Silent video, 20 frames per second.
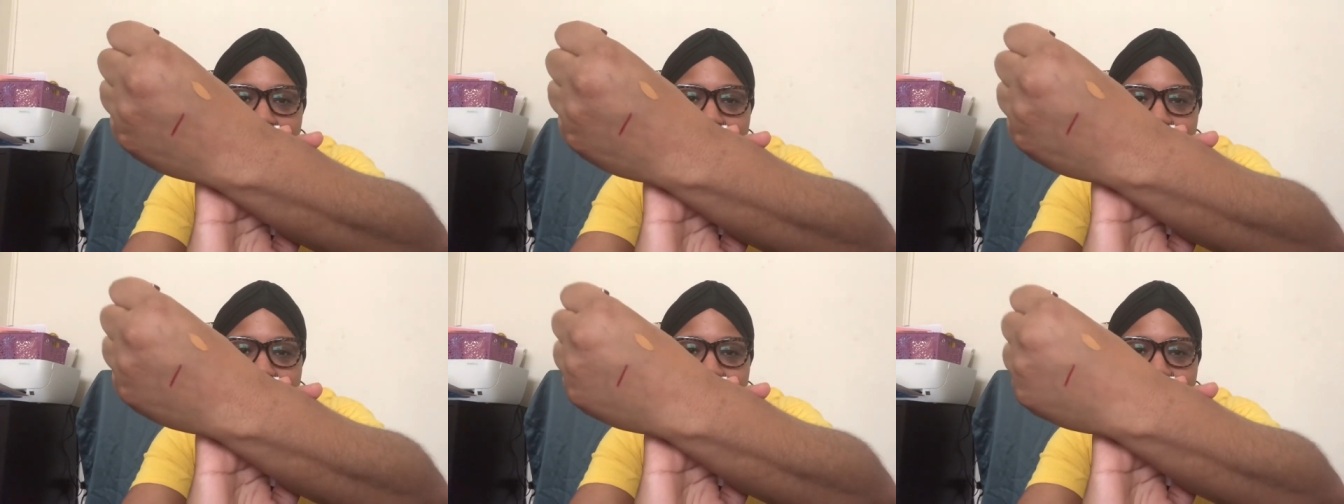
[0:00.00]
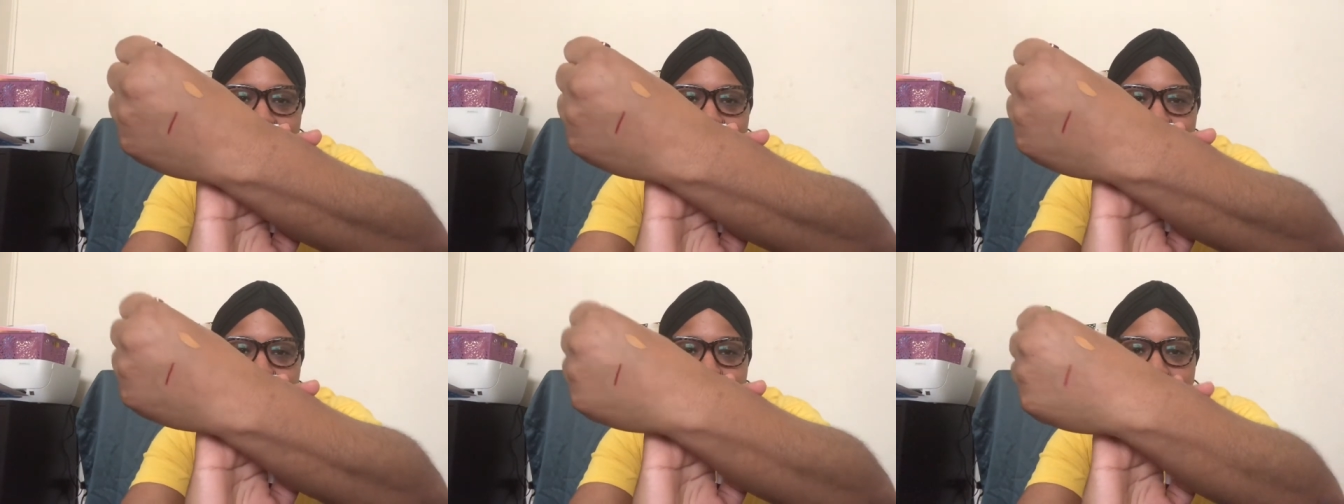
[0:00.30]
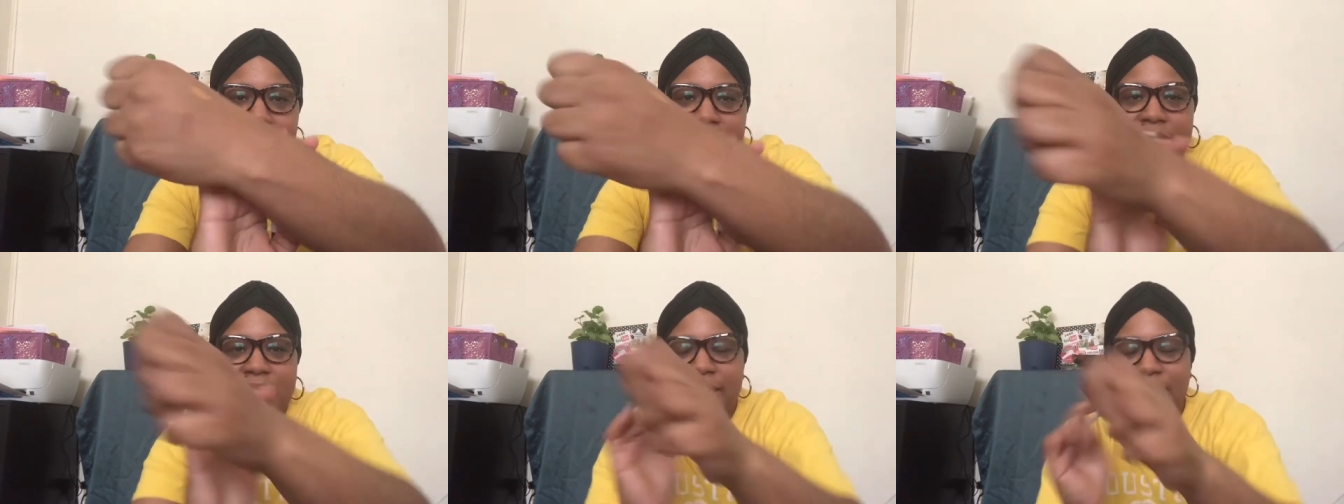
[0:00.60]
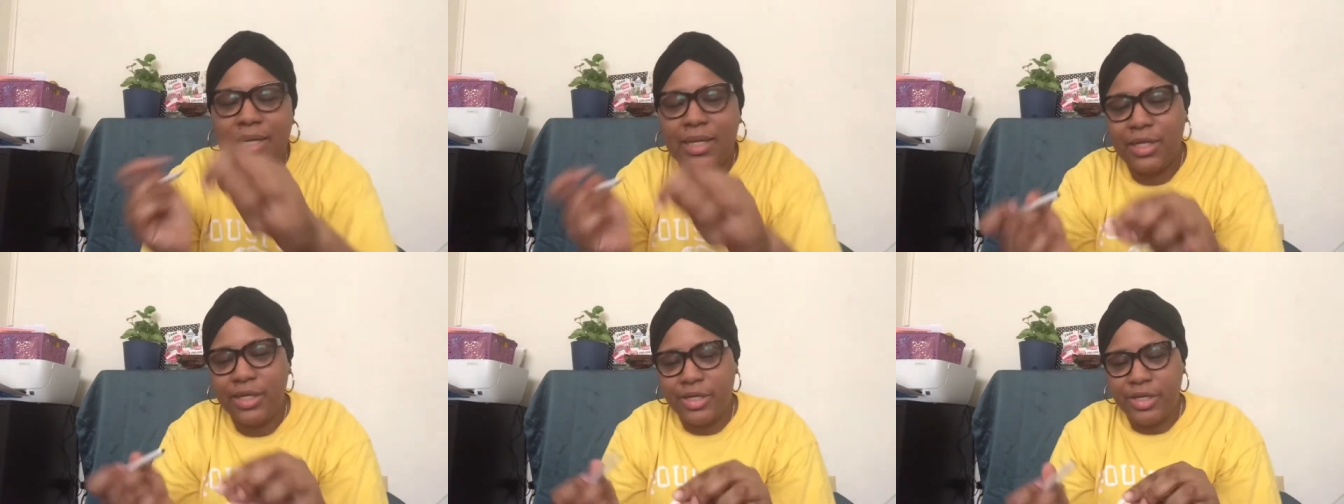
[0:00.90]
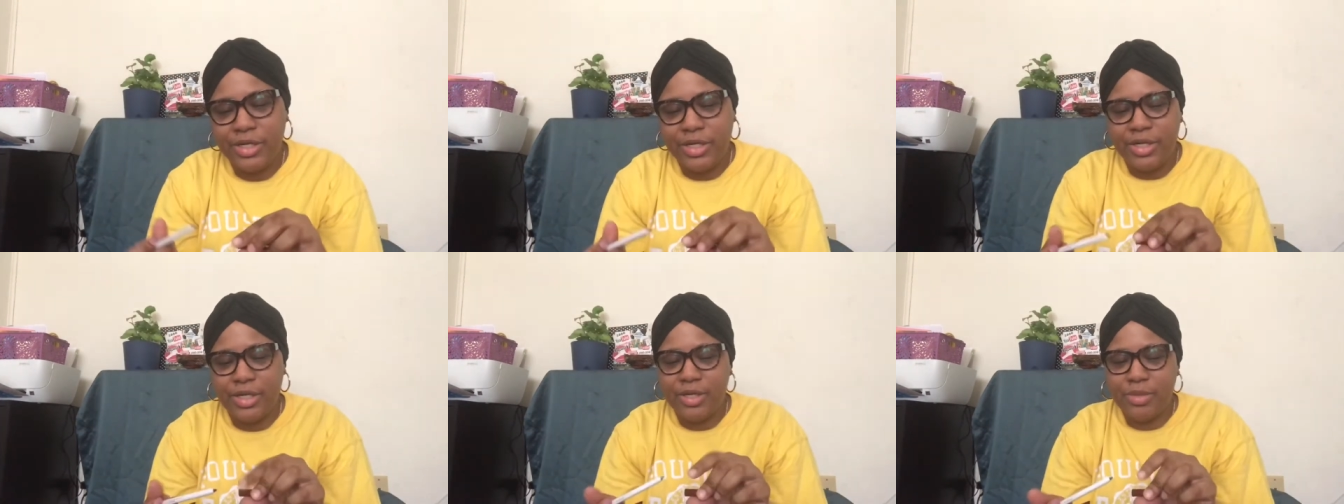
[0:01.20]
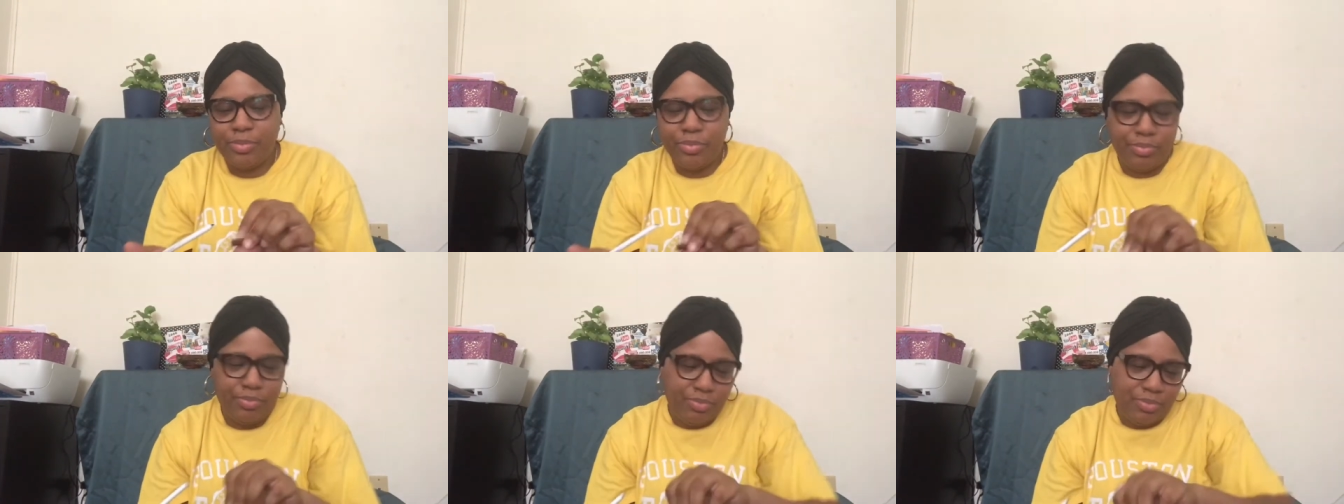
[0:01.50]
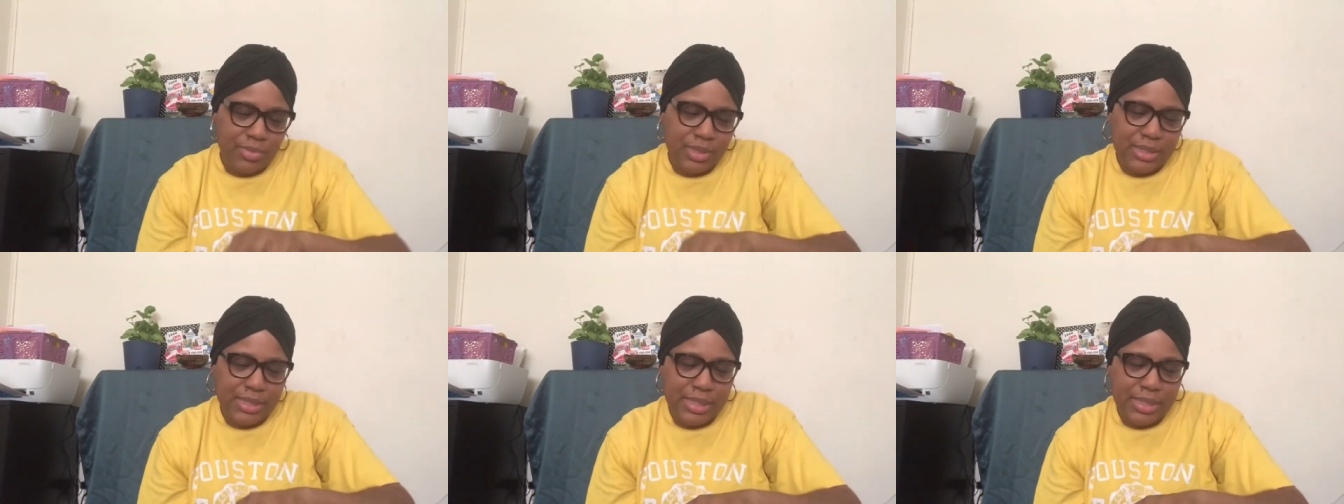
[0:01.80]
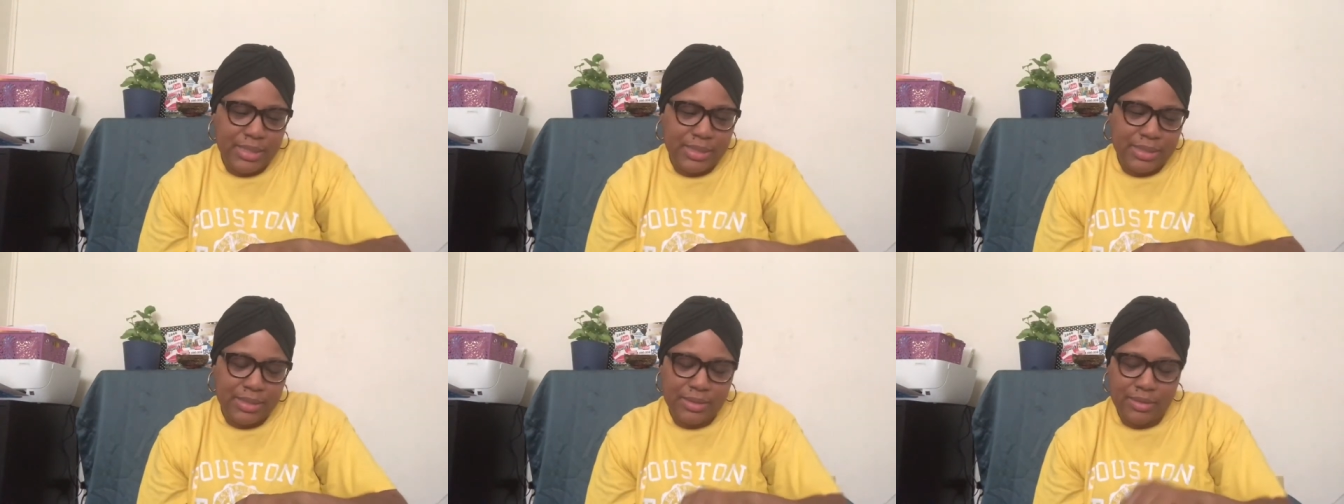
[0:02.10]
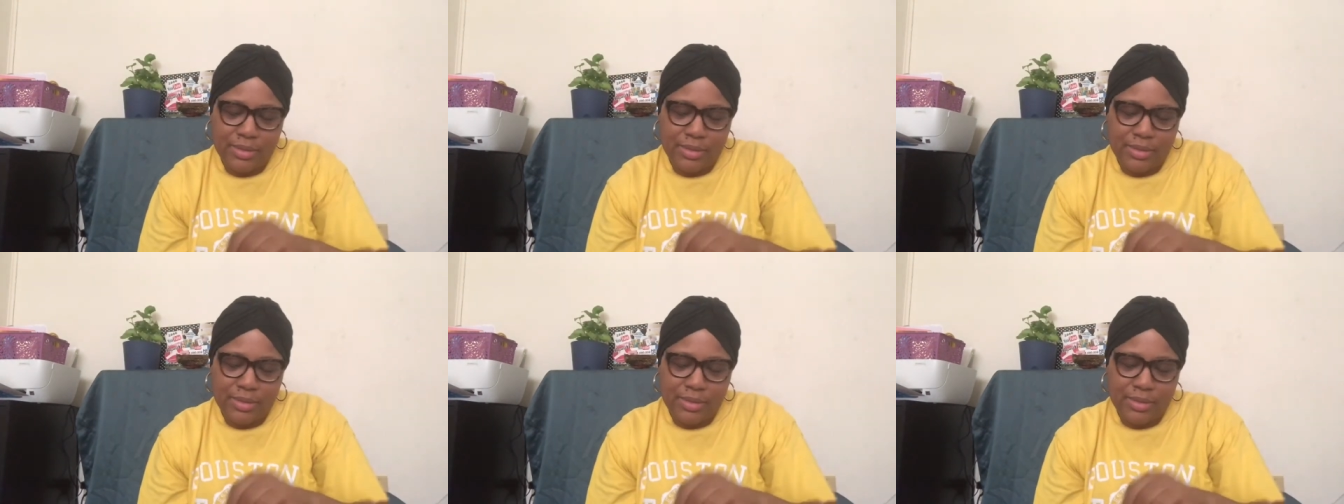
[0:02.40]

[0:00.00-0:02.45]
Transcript: It's a pretty color. It's like a